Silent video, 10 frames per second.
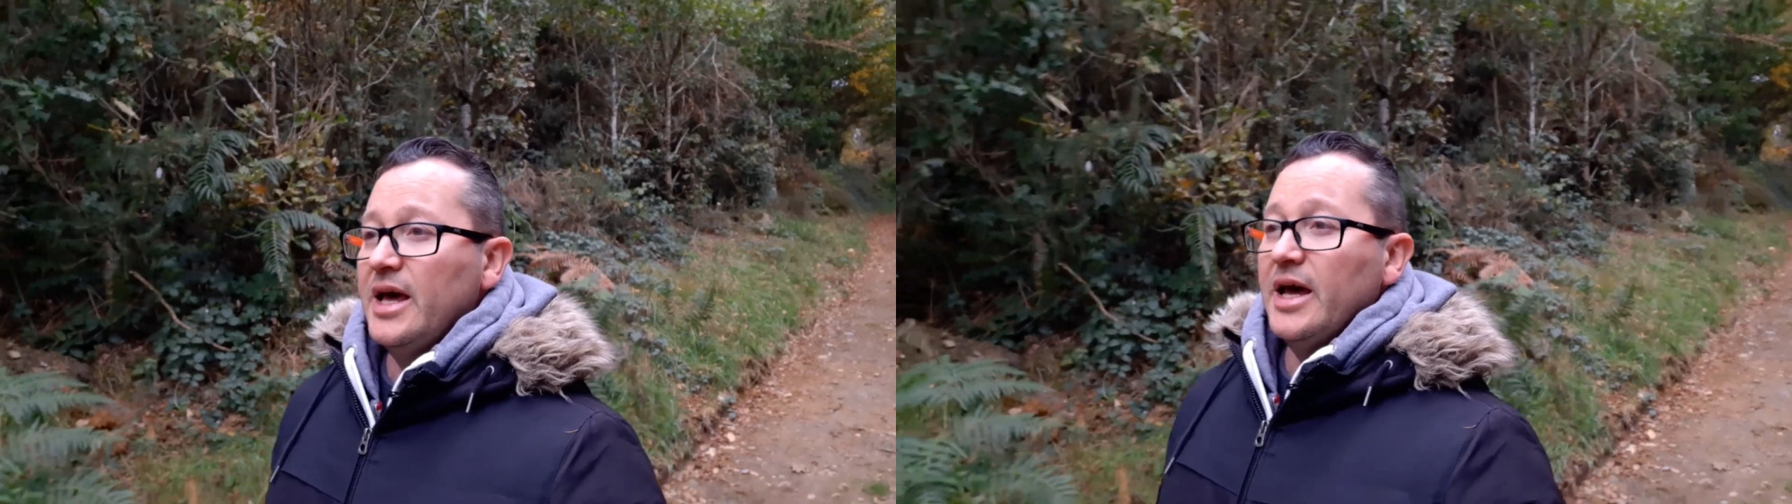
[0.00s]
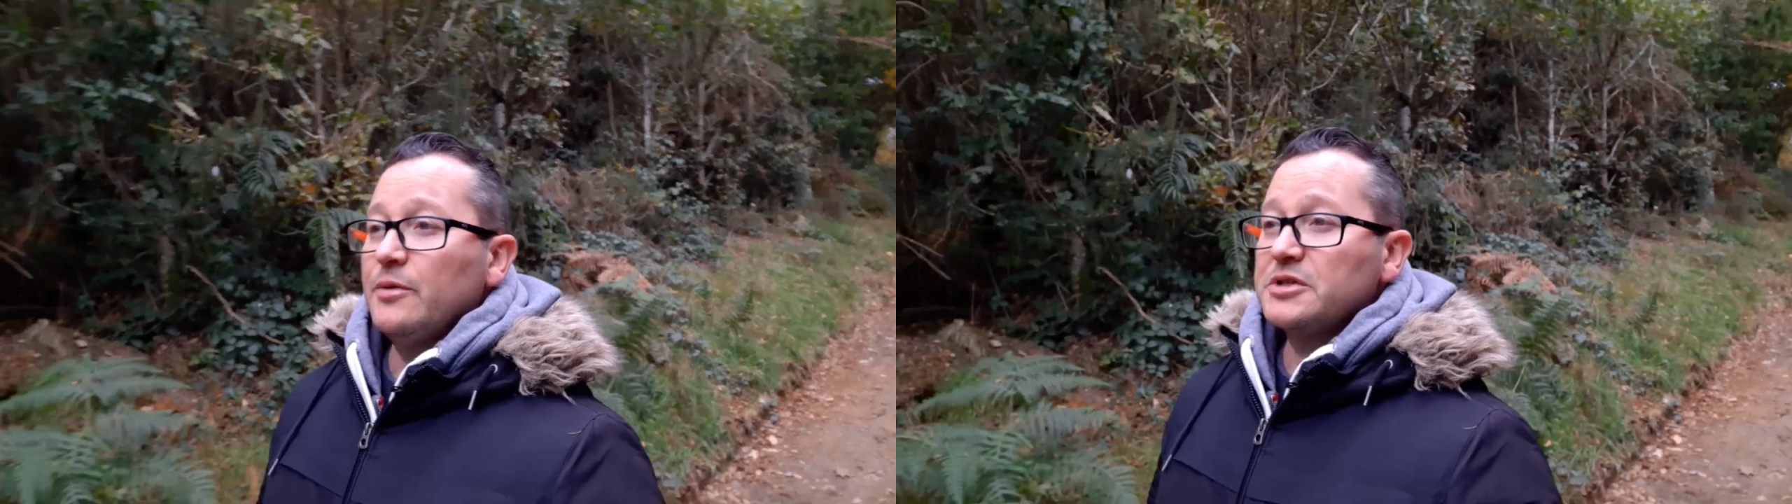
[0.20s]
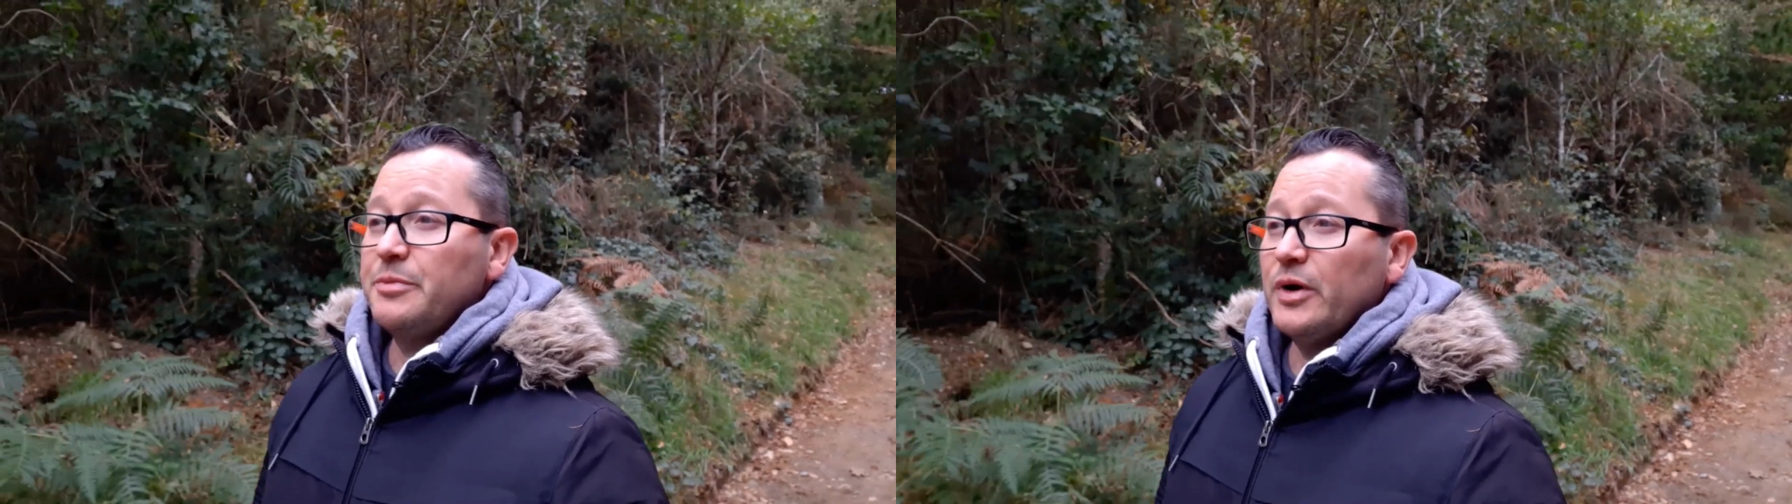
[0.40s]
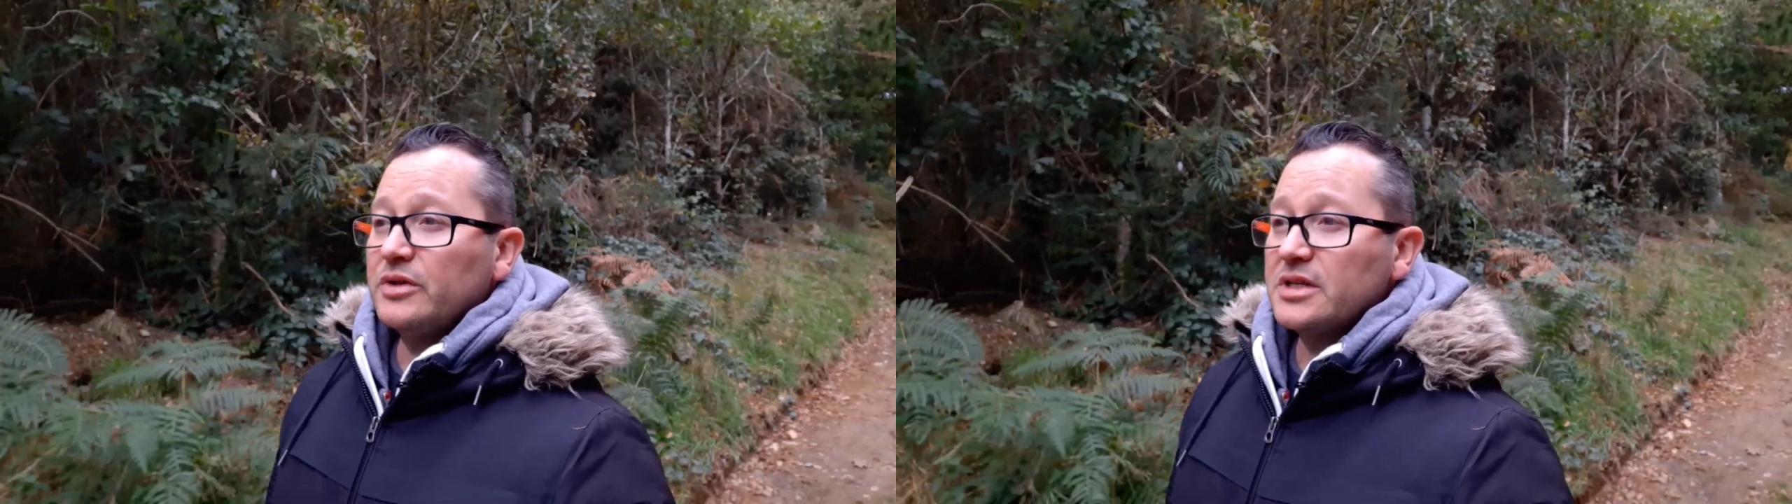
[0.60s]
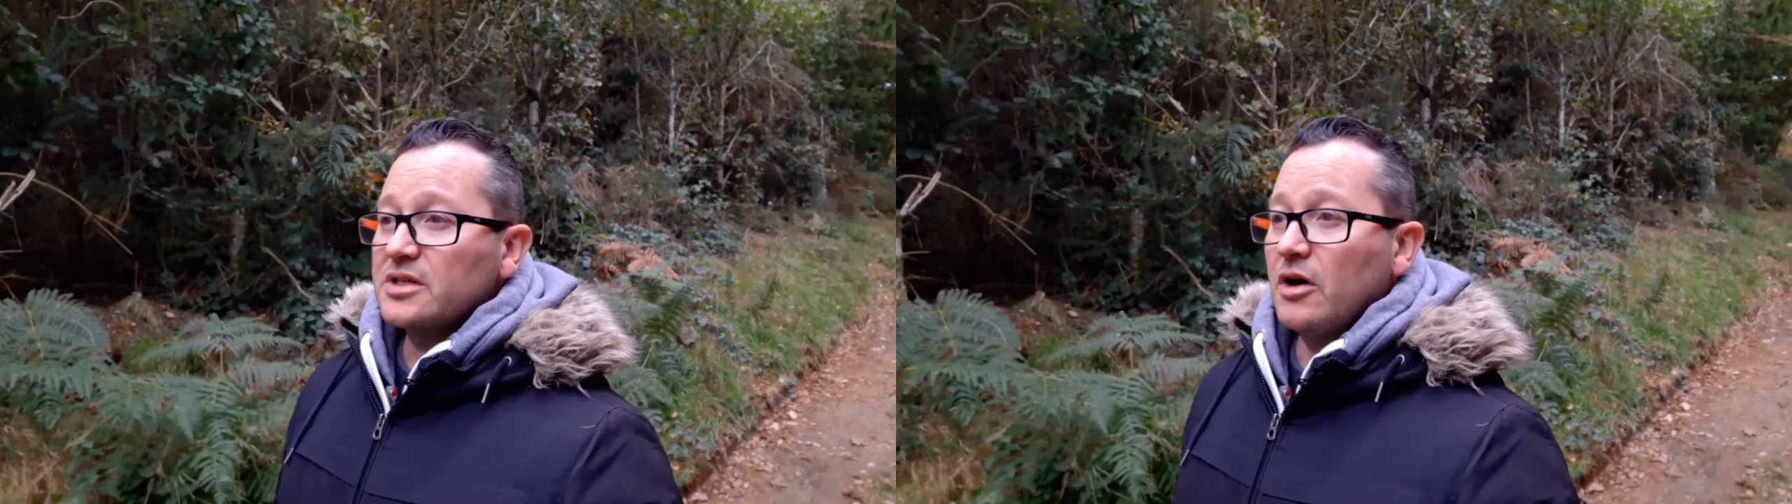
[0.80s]
And it was about
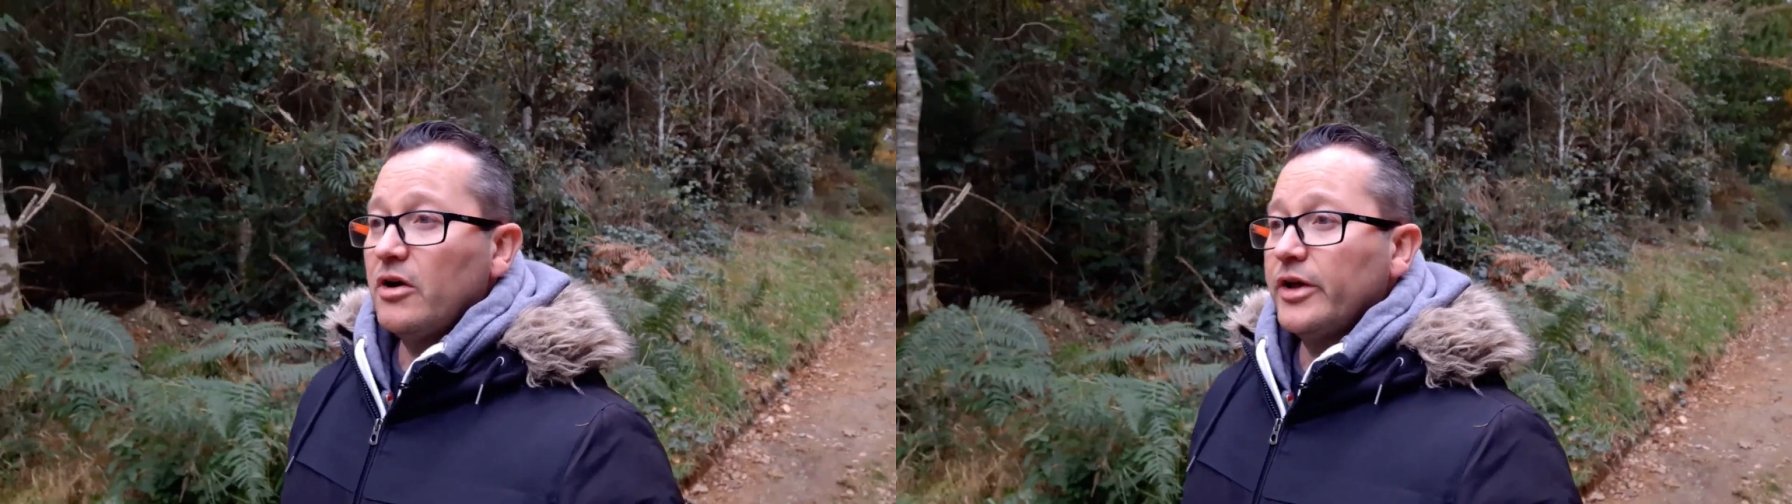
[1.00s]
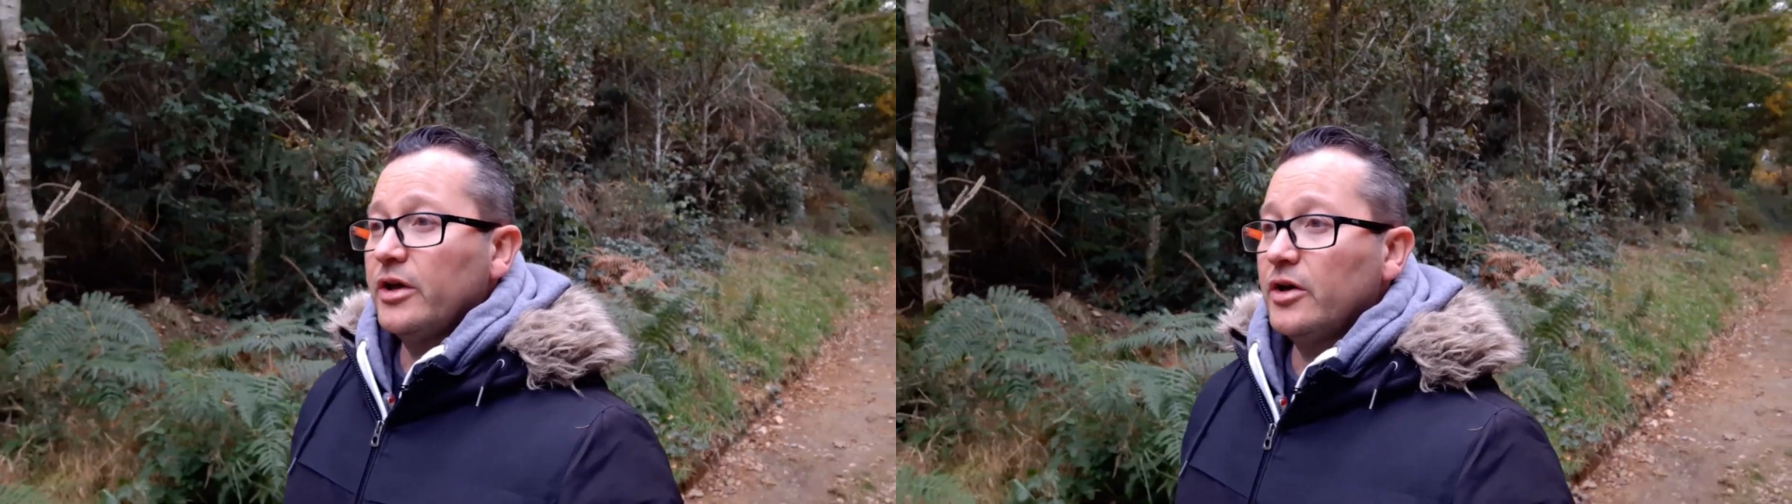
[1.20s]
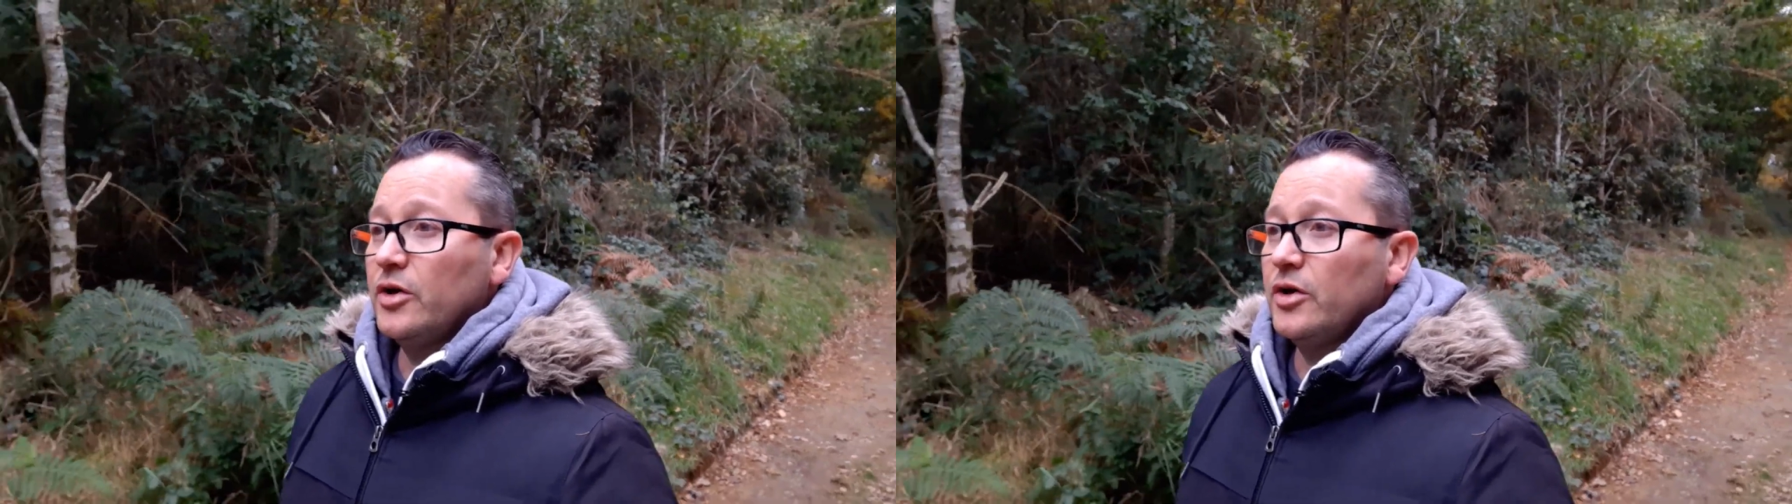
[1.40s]
this guy